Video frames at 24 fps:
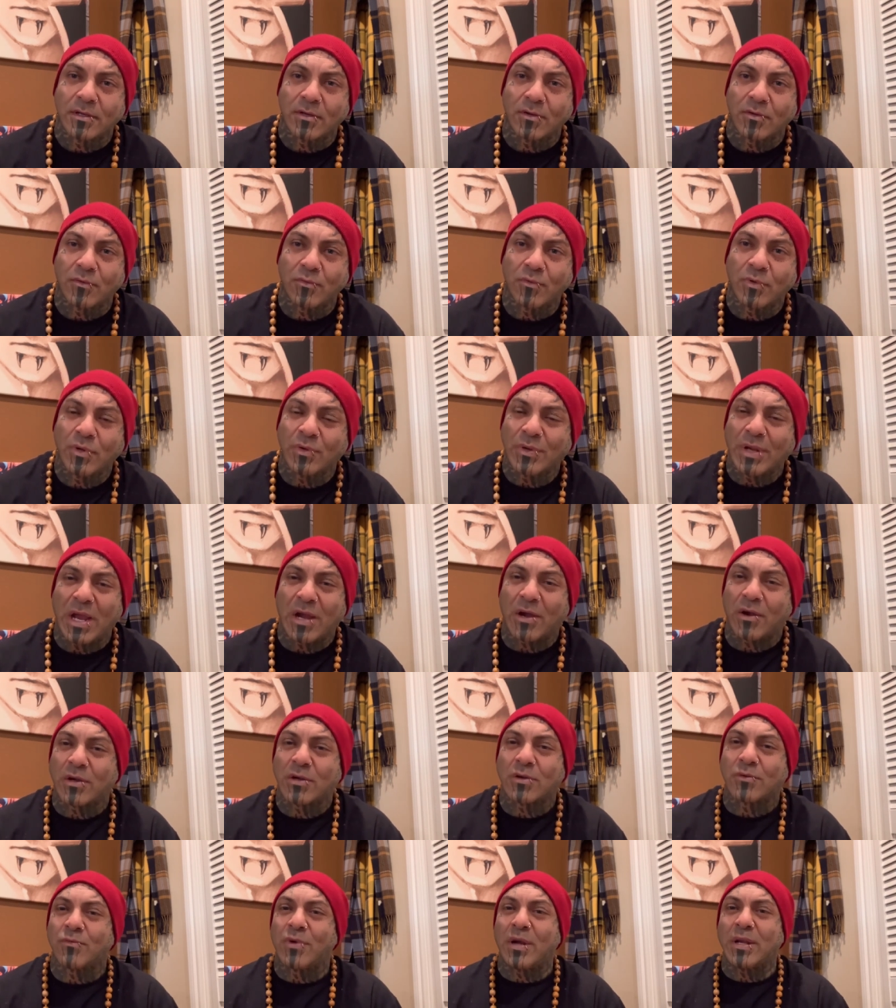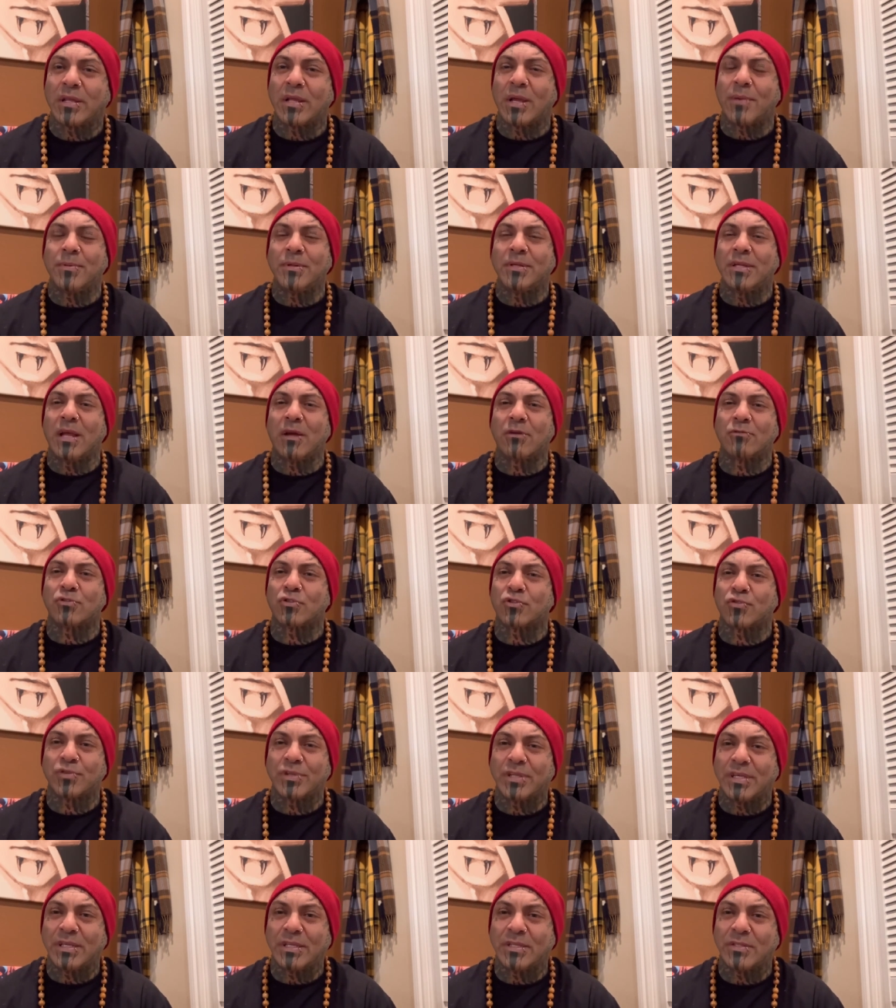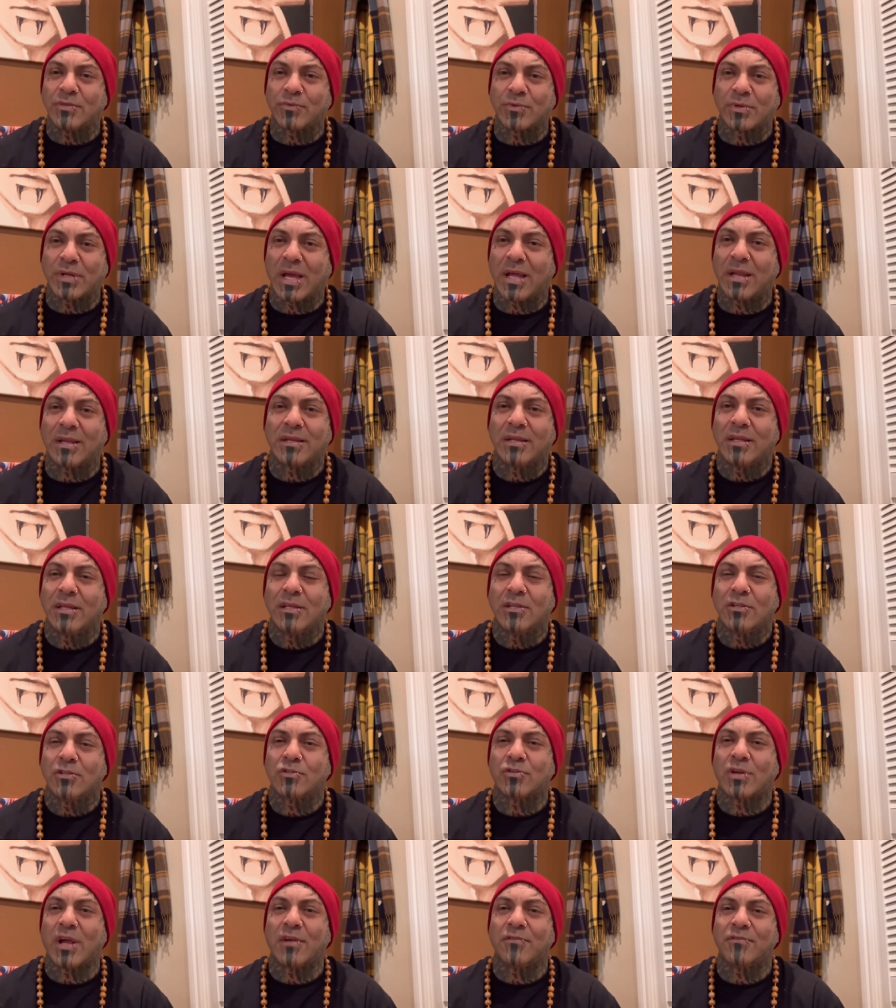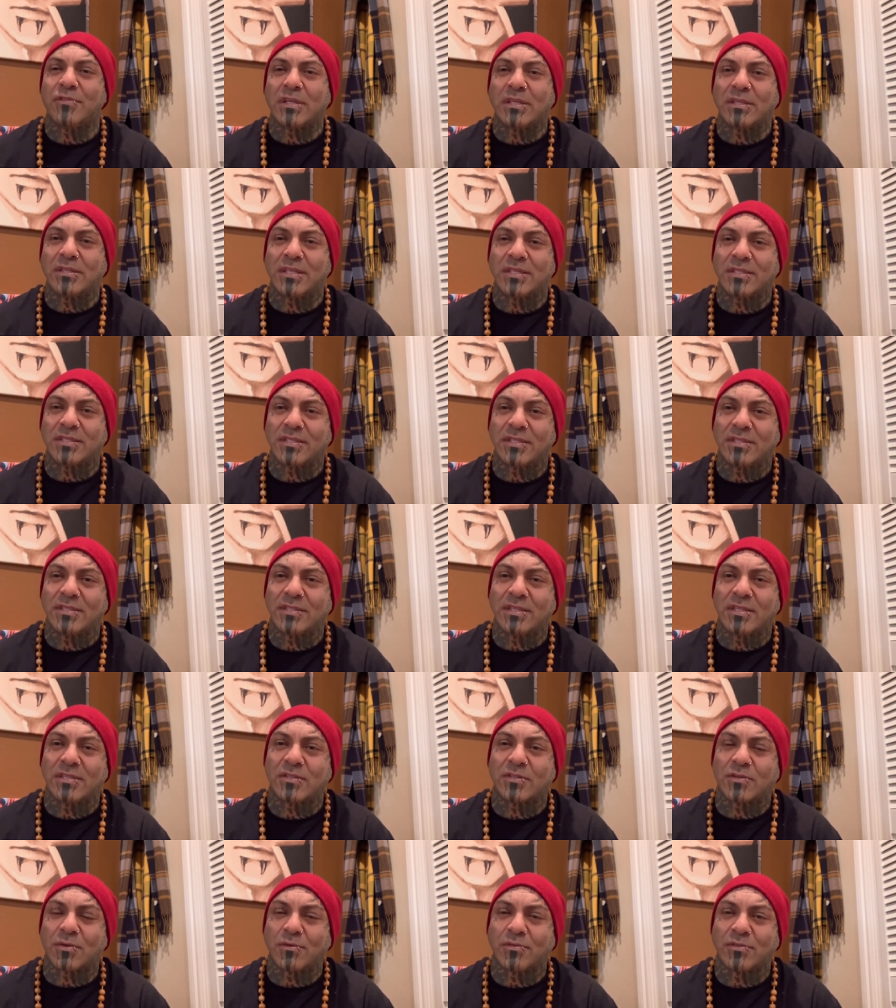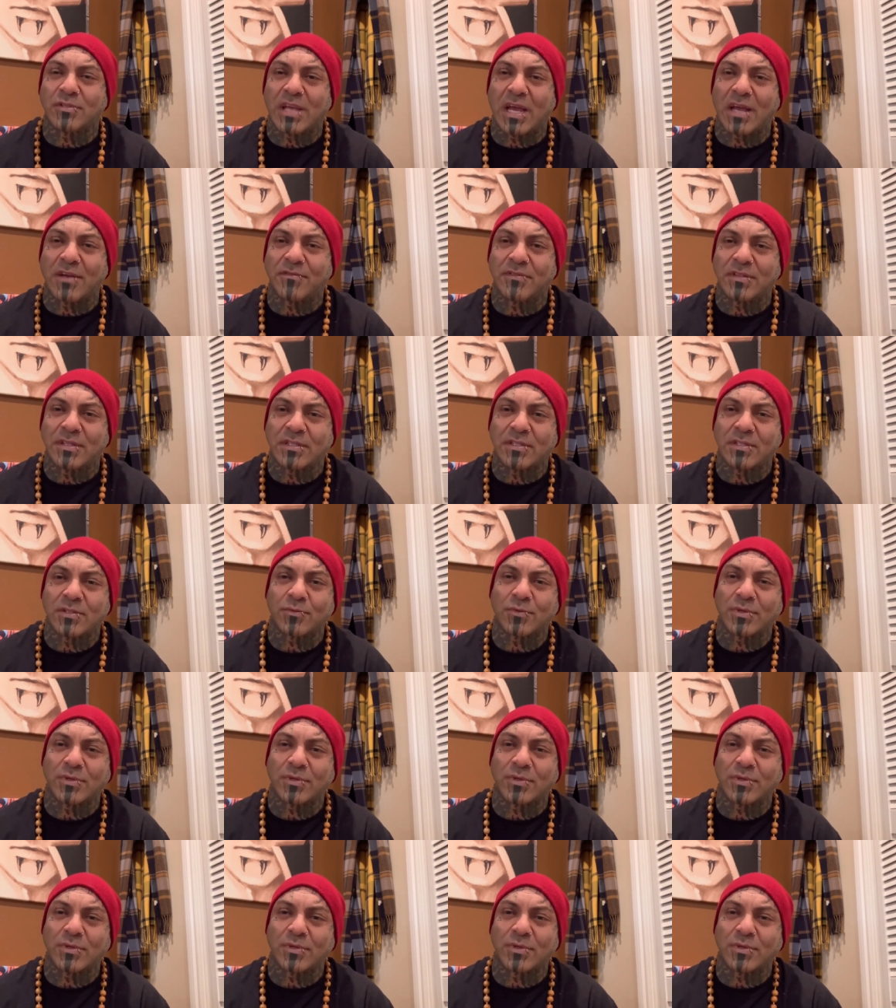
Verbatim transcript: We're not running up and down trees. We're not traveling distances, throwing javelins.